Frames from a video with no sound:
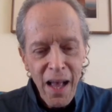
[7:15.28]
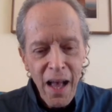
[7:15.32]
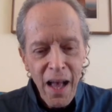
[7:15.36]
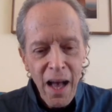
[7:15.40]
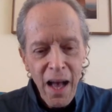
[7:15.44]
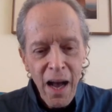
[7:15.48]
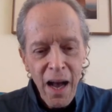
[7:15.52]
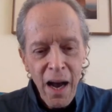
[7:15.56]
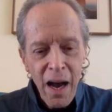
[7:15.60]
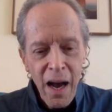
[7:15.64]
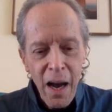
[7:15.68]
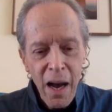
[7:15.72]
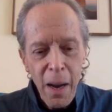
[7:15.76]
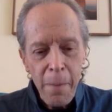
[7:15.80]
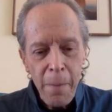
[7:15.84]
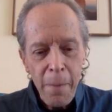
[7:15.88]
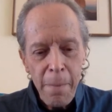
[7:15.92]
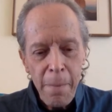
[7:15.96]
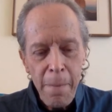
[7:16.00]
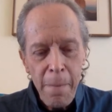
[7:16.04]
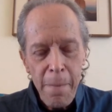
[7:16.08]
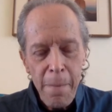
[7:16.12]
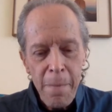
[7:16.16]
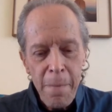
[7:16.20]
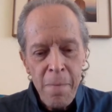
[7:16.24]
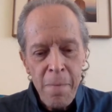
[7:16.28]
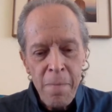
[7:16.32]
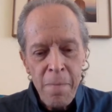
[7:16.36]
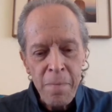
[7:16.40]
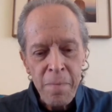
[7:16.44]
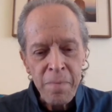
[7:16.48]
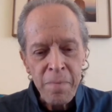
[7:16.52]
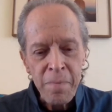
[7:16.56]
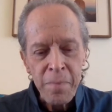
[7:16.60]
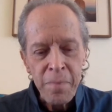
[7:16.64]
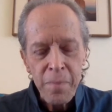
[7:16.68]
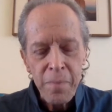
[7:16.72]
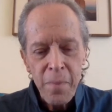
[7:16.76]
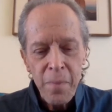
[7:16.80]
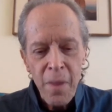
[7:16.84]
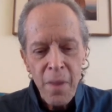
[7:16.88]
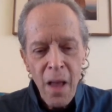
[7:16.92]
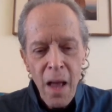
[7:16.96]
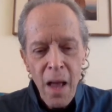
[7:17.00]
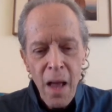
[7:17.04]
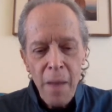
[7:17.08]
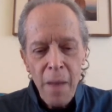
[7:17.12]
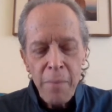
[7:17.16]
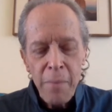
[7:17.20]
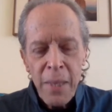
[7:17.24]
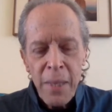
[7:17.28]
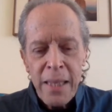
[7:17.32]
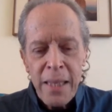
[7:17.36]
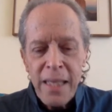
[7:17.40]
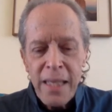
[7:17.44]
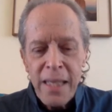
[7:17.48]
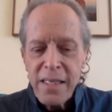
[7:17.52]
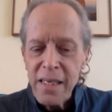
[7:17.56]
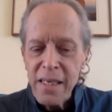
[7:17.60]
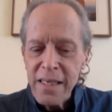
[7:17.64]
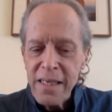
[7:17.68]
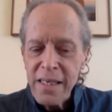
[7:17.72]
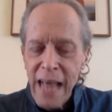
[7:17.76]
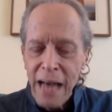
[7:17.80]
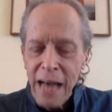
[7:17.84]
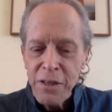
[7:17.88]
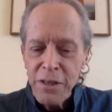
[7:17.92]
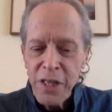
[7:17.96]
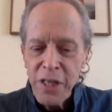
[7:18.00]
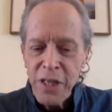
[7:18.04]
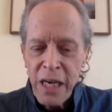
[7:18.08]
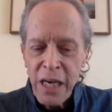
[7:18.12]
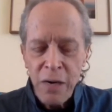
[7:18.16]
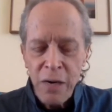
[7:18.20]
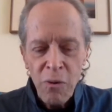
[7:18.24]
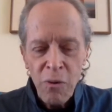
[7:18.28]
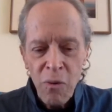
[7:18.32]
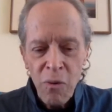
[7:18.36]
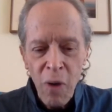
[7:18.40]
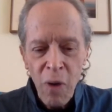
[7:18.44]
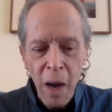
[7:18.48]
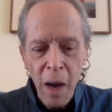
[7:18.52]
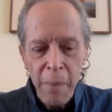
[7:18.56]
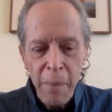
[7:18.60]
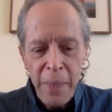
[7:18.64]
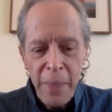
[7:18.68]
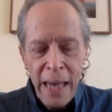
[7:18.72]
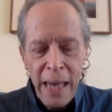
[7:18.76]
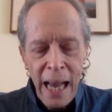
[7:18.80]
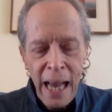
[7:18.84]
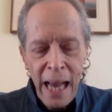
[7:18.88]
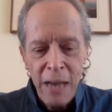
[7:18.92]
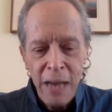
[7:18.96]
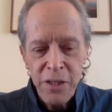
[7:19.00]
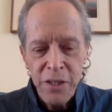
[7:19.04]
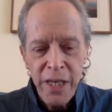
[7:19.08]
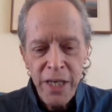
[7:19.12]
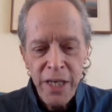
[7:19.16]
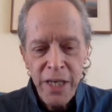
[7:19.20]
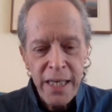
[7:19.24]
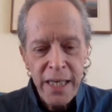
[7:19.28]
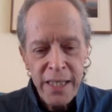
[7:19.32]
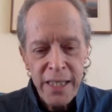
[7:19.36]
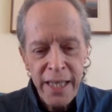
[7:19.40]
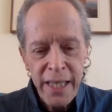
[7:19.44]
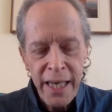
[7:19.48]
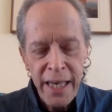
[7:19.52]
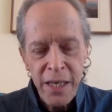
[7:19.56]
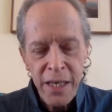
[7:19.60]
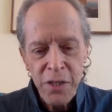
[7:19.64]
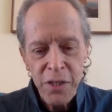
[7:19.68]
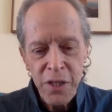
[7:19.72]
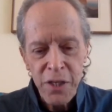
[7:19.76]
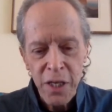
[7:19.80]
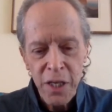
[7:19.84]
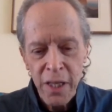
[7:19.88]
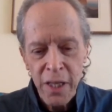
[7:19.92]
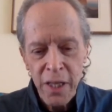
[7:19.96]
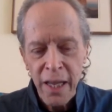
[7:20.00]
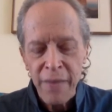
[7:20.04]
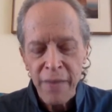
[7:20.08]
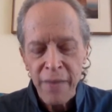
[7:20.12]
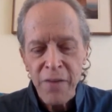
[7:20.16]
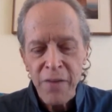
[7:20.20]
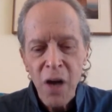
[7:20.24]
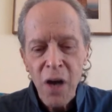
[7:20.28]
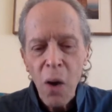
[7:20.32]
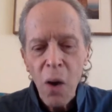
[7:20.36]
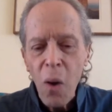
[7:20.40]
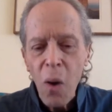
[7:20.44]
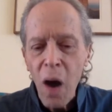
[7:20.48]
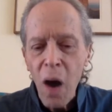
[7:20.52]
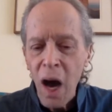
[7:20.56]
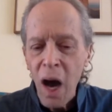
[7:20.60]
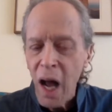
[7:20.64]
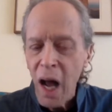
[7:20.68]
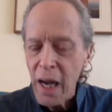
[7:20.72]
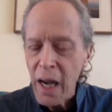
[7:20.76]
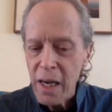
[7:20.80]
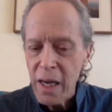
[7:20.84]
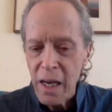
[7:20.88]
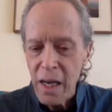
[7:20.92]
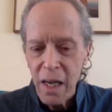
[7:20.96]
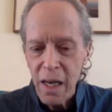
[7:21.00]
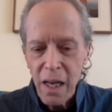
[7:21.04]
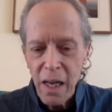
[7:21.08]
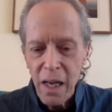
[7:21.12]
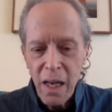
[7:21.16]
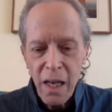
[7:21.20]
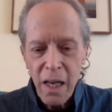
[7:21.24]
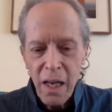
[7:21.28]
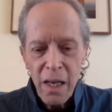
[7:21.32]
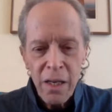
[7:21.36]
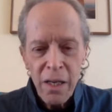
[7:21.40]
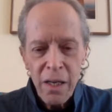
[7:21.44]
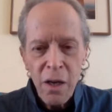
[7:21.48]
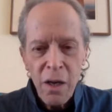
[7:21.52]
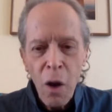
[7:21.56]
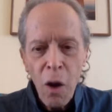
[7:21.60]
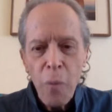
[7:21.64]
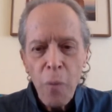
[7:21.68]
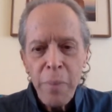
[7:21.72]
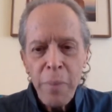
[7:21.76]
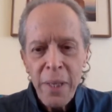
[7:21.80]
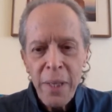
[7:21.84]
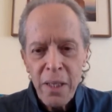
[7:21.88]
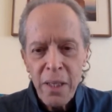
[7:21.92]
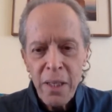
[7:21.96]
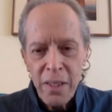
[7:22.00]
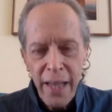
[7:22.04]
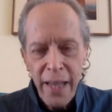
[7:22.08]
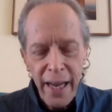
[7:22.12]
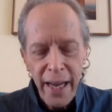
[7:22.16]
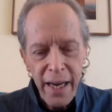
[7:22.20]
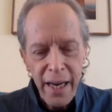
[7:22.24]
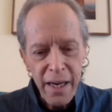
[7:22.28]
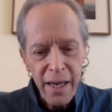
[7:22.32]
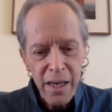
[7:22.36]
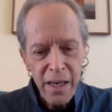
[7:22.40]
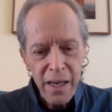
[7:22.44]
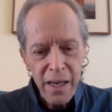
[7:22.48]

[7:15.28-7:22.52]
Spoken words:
But this is how she grew up and how she continued to live. No hut, no building.